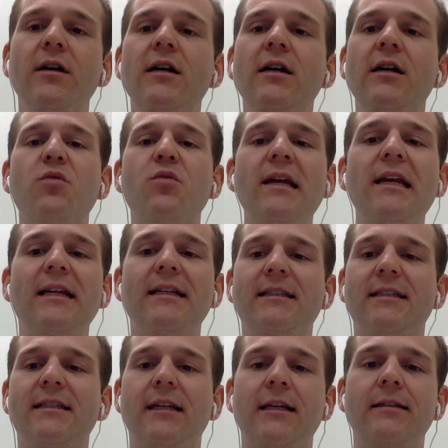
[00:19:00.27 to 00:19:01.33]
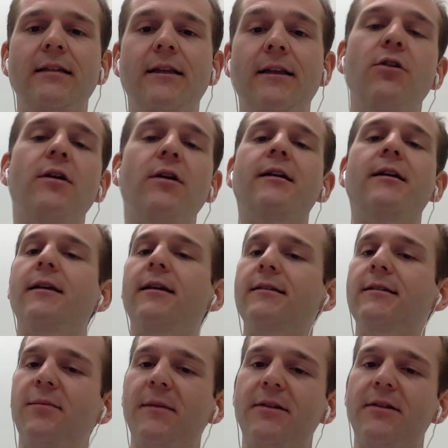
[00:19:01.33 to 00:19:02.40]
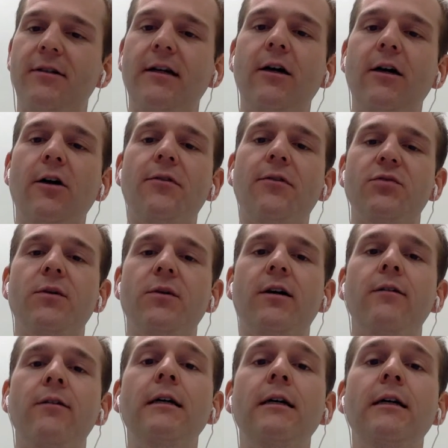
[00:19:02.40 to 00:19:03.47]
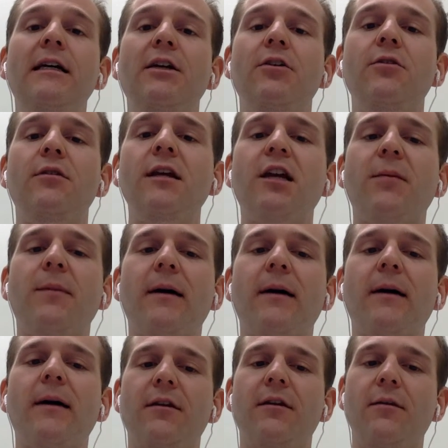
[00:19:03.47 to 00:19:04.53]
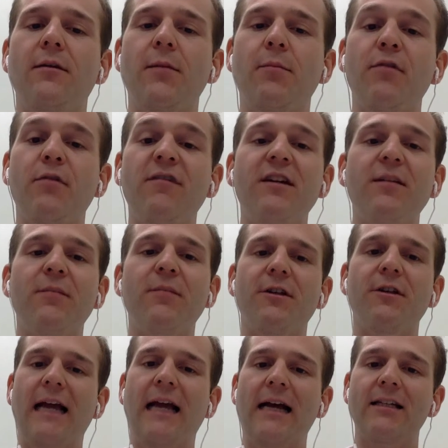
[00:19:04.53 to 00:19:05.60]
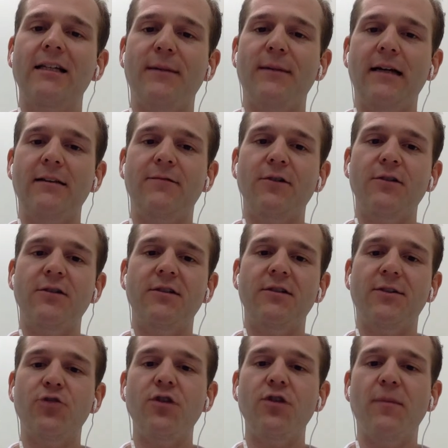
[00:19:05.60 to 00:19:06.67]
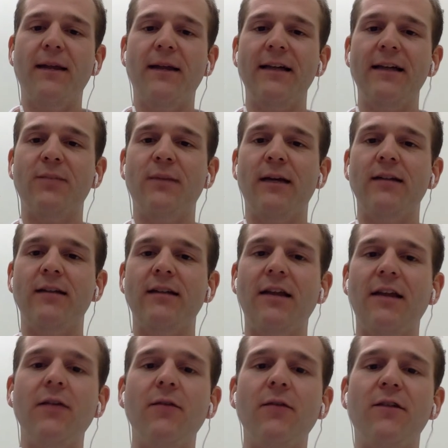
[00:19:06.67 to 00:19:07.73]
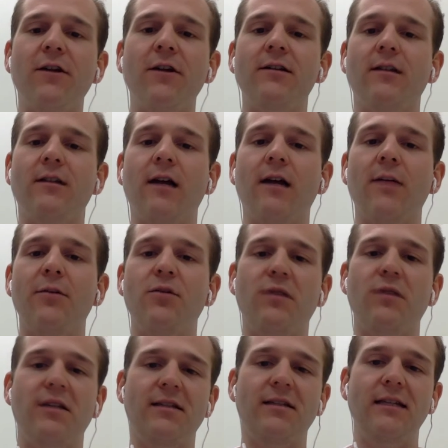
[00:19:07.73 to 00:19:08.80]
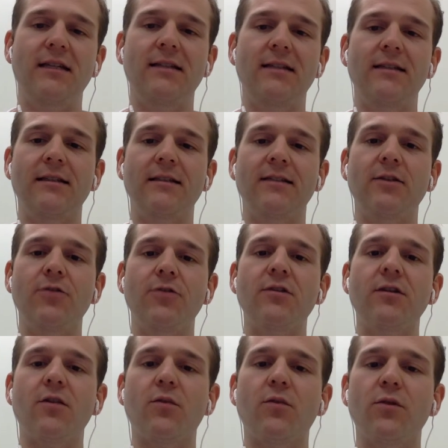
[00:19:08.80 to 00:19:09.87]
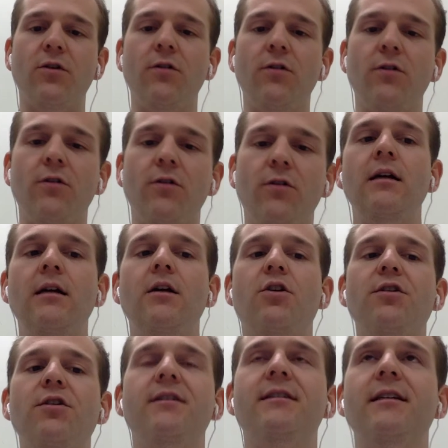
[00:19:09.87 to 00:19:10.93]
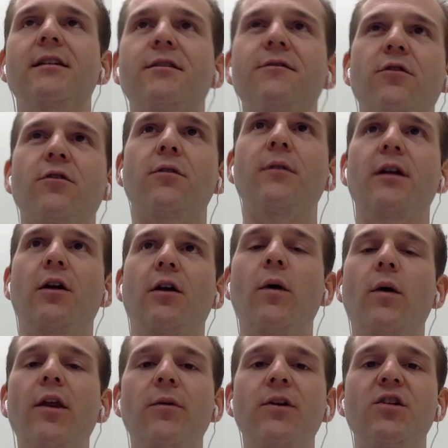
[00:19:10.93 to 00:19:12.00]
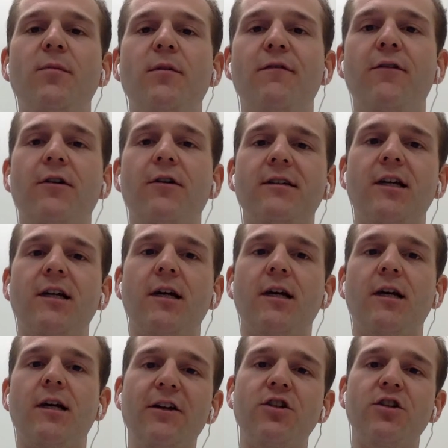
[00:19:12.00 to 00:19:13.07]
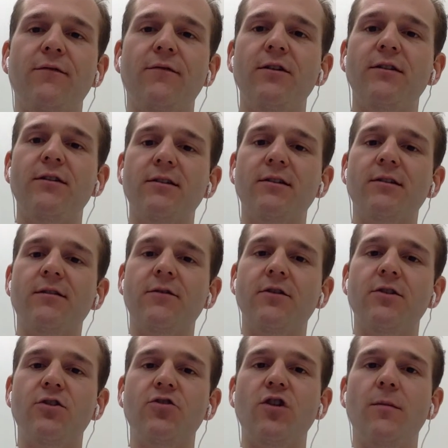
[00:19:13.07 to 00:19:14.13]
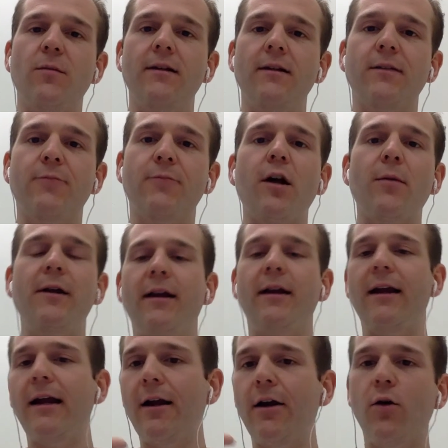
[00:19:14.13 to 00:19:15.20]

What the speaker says: between NCDs, and then you get into things like mental health as well, you think about the preventability aspect versus the treatment aspect. I think it varies a lot between diseases. And so there's not a real good sense for whether we should be focusing on prevention versus treatment. As a primary care